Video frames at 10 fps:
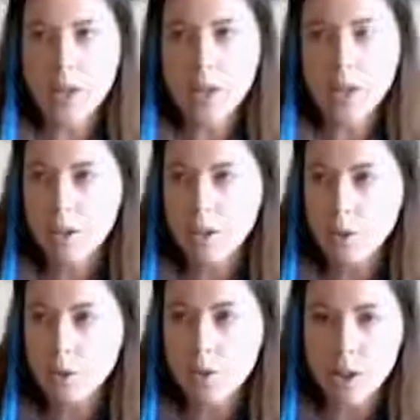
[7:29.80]
I know, it's an
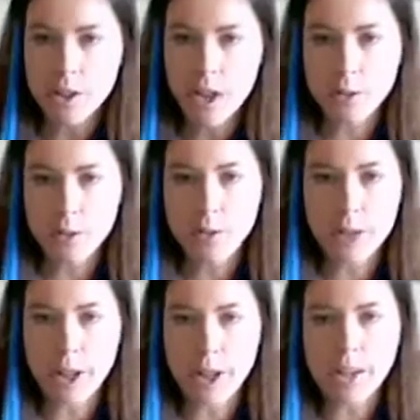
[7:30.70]
old cartography
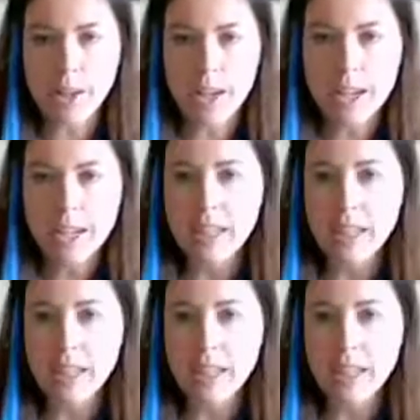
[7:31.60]
trick, right?